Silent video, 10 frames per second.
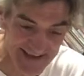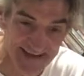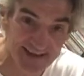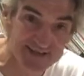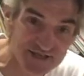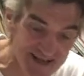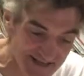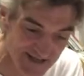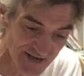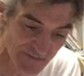got to change
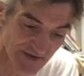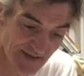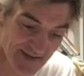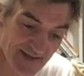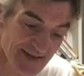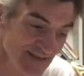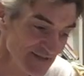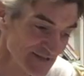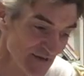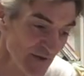something.
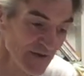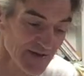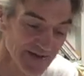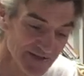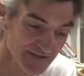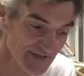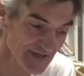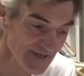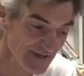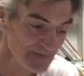So I used
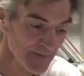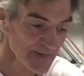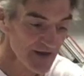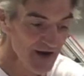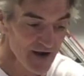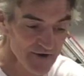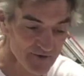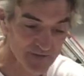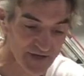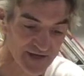the harder
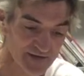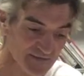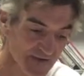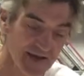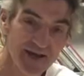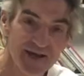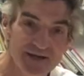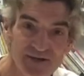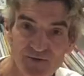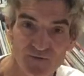plate,
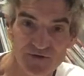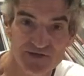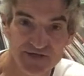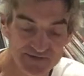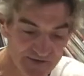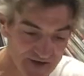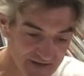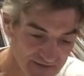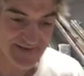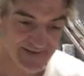and it worked just fine.
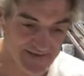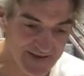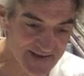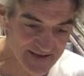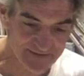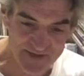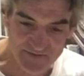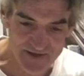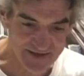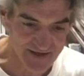And then that made
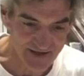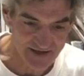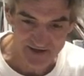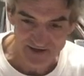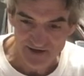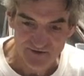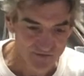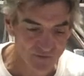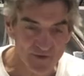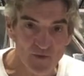me think,
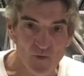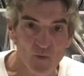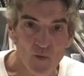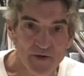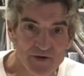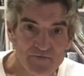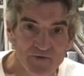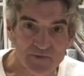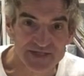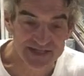what a wonderful
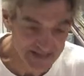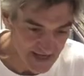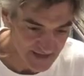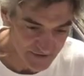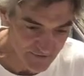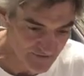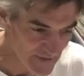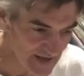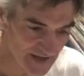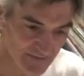mistake to have
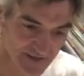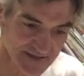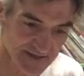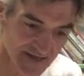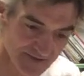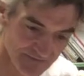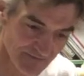made, because I